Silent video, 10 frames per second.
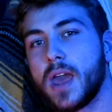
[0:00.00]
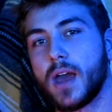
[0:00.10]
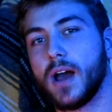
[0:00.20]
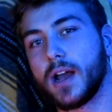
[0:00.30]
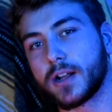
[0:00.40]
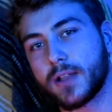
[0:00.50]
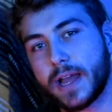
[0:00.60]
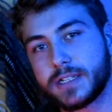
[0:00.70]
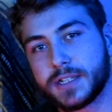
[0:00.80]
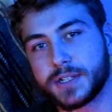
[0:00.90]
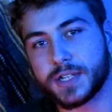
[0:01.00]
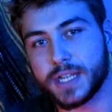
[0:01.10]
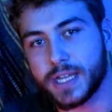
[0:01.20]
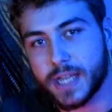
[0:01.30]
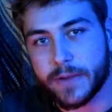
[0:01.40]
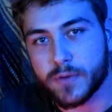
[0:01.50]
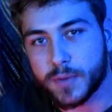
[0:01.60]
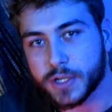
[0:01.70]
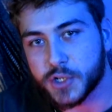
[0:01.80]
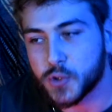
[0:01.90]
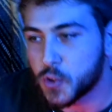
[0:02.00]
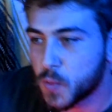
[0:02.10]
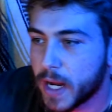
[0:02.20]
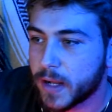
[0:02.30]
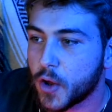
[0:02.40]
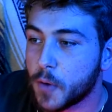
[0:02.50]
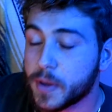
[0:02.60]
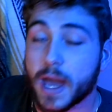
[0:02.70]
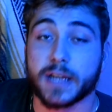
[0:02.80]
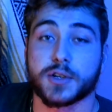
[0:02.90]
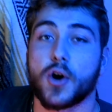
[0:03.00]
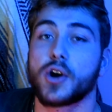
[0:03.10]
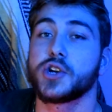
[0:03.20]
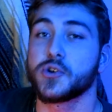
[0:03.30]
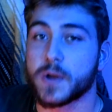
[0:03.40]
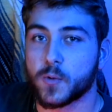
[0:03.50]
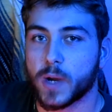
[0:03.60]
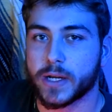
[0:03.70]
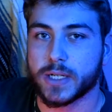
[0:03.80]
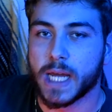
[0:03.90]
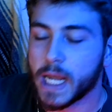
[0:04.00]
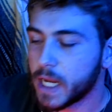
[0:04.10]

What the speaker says: Glad to see everybody's doing well. I hope you guys are doing well.